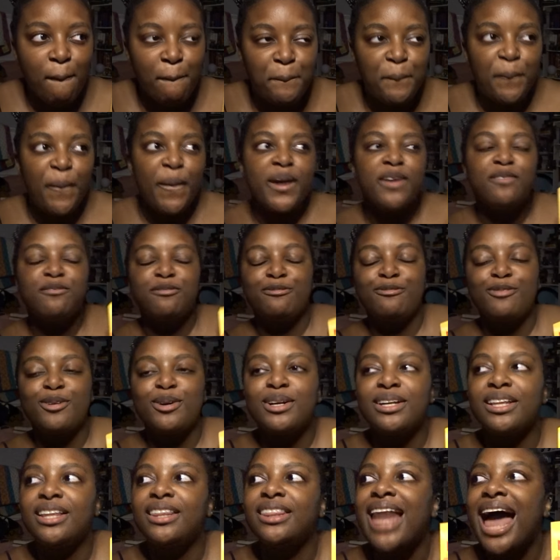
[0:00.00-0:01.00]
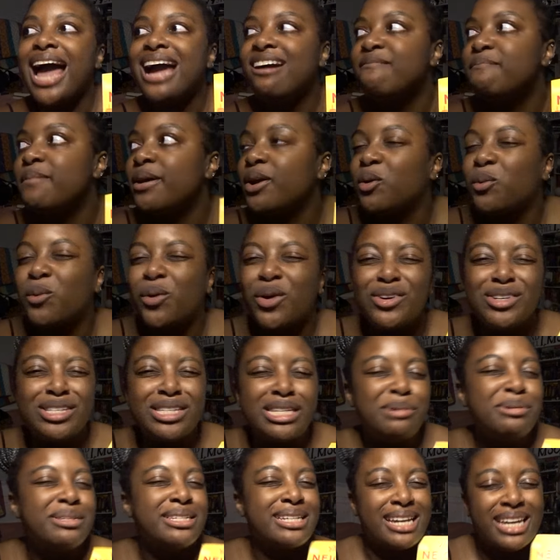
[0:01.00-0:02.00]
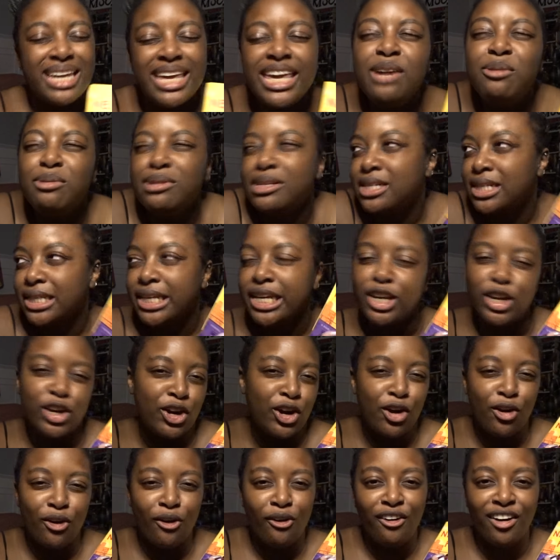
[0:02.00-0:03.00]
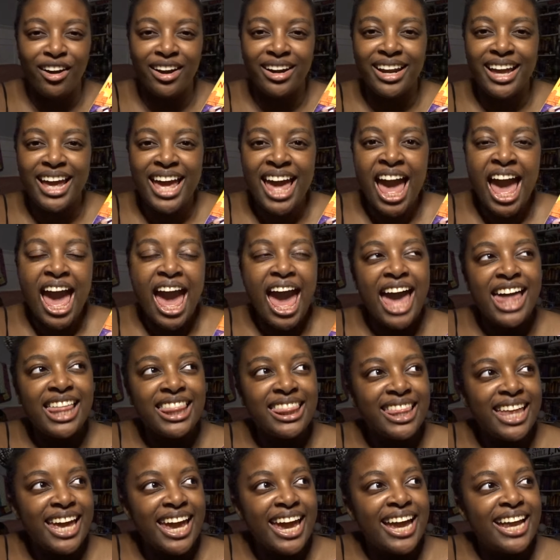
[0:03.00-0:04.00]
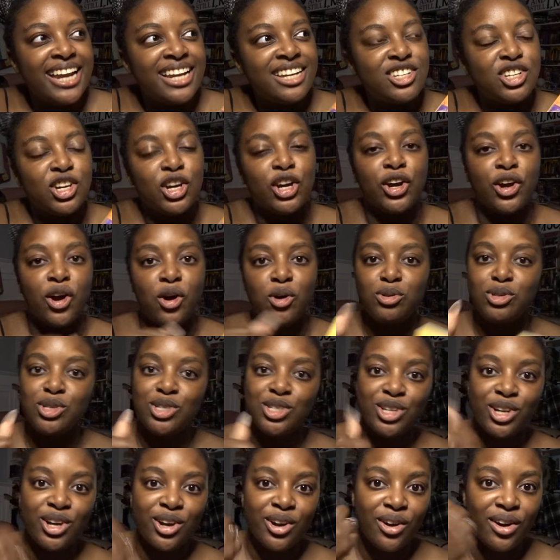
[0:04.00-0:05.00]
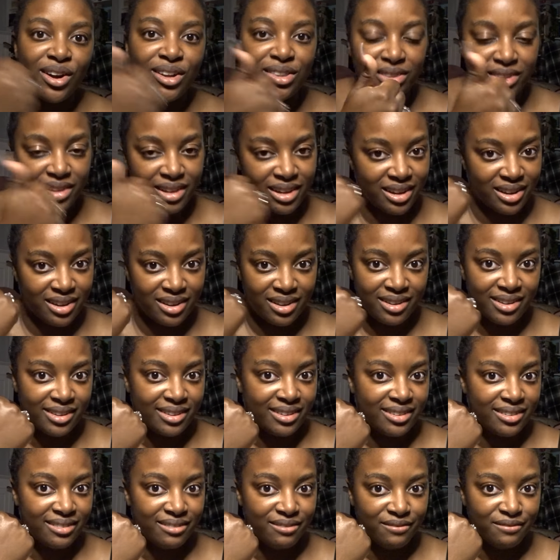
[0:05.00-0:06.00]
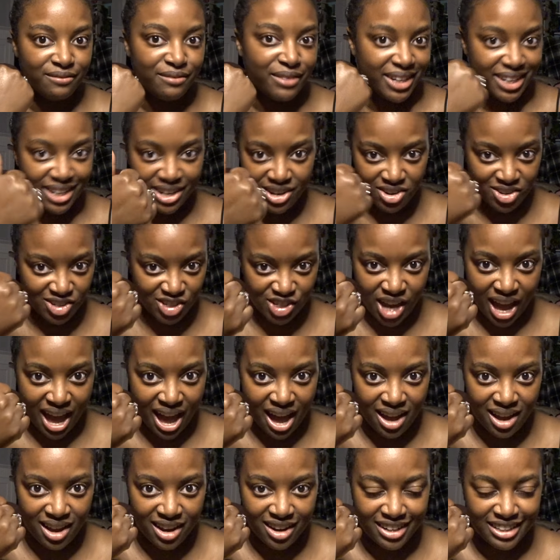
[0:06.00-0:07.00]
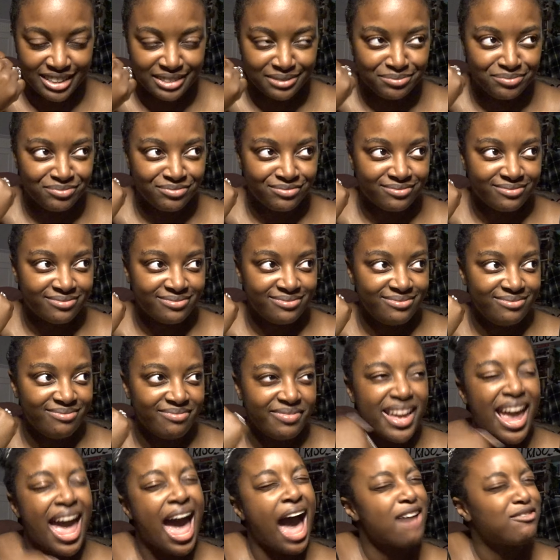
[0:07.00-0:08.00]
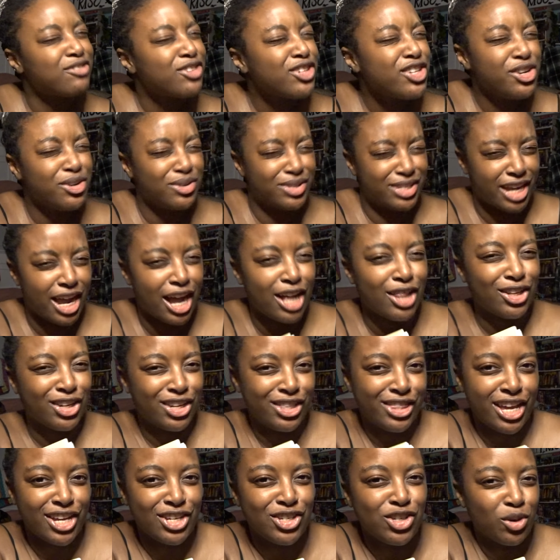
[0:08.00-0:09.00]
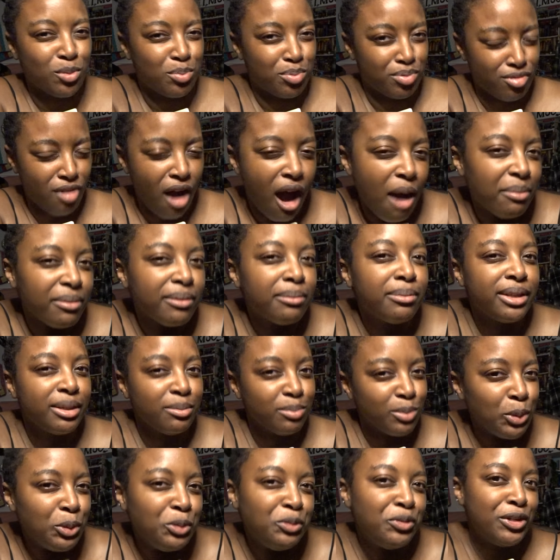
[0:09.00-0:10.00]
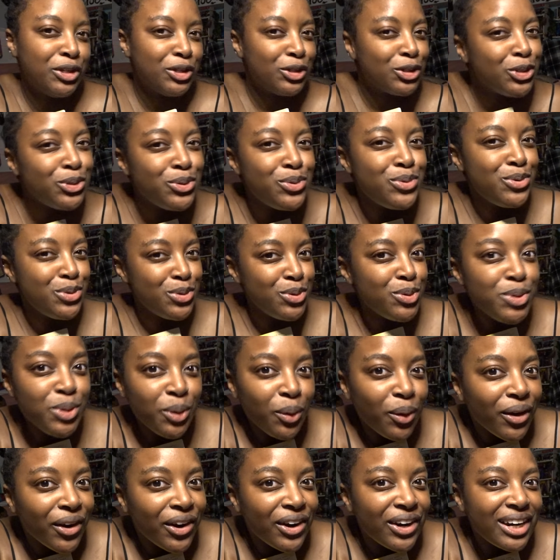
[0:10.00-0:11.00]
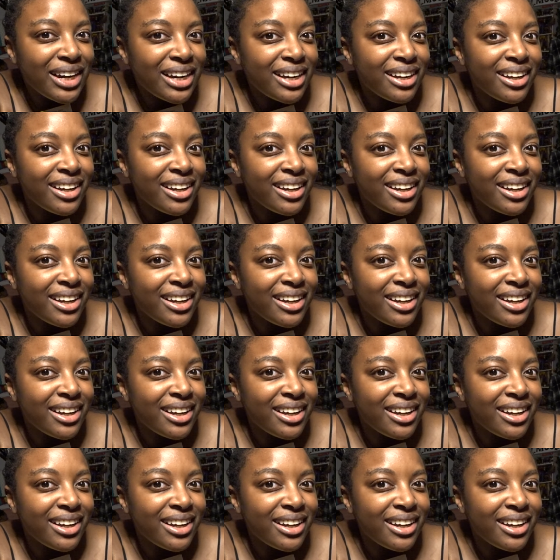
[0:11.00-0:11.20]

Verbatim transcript: but for lack of better words, he was, he was leading her on. And then to ghost her on the video chat, after you tell her that you're probably moving to New York,